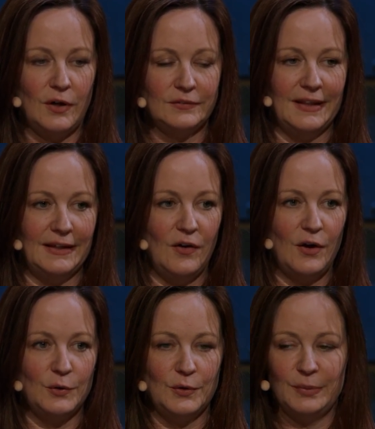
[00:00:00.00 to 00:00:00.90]
like
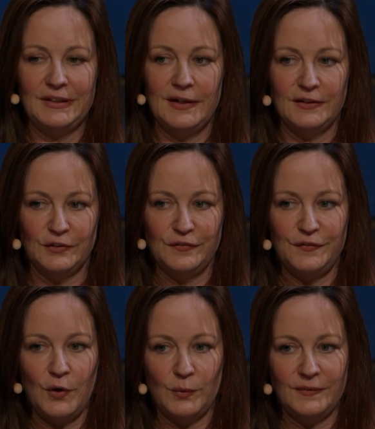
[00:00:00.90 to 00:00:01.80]
autocomplete on your
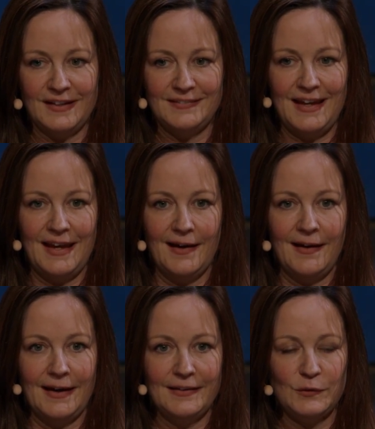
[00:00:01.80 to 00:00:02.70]
phone, that's
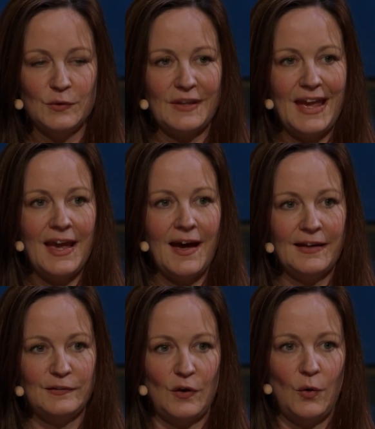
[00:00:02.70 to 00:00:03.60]
AI. So AI
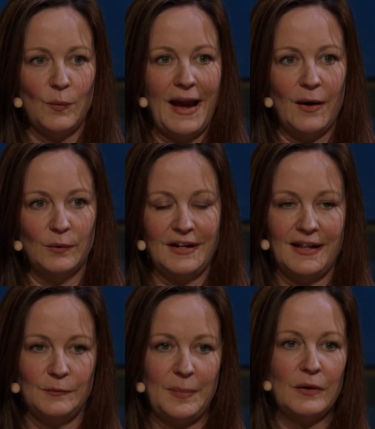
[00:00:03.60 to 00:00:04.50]
is around and
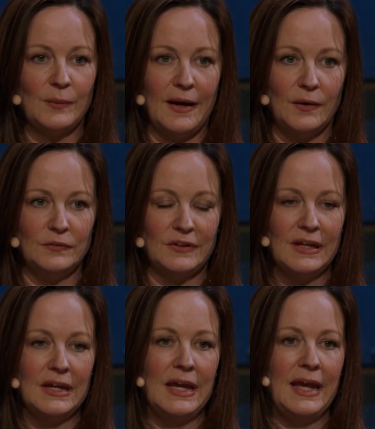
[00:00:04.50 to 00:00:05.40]
has been around.
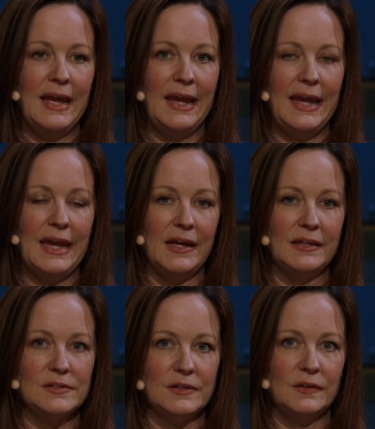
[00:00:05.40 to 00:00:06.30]

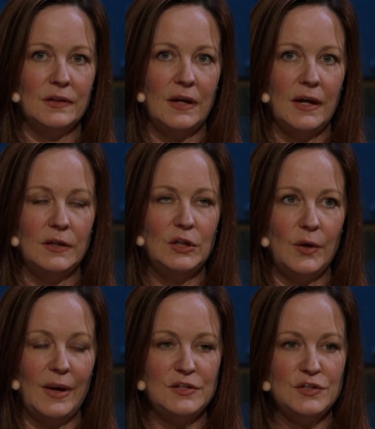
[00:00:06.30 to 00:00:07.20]
And,
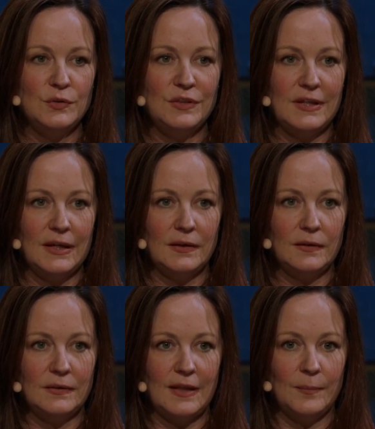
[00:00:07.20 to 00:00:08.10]
I do
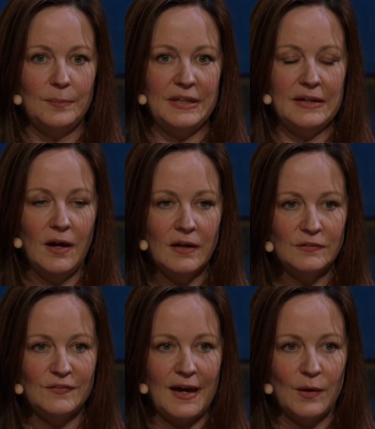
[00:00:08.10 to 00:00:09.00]
think that because
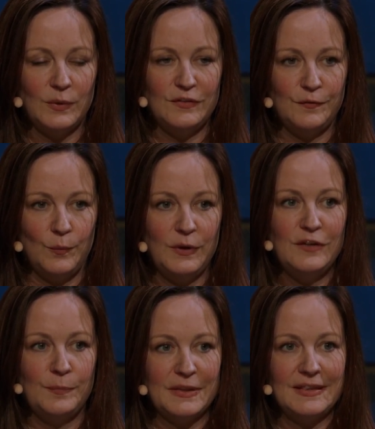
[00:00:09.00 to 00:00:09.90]
of that,
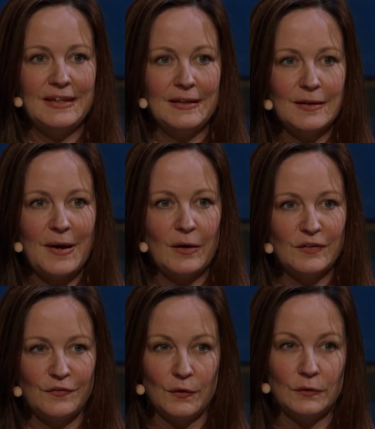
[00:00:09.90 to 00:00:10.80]
we've been thinking about it
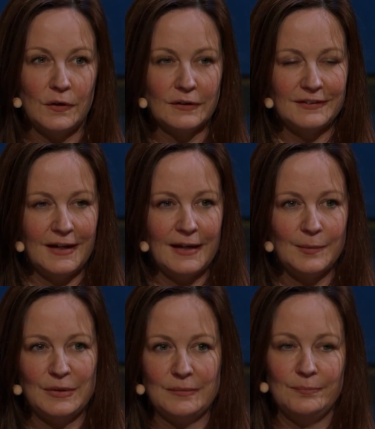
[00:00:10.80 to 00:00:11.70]
for a long
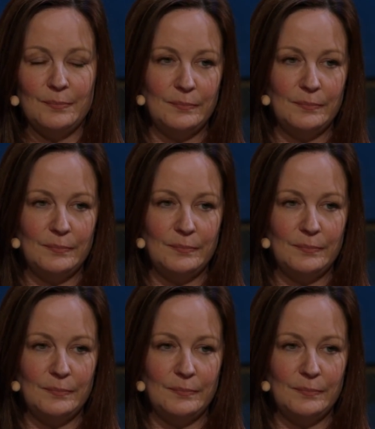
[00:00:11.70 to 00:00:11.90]
time and,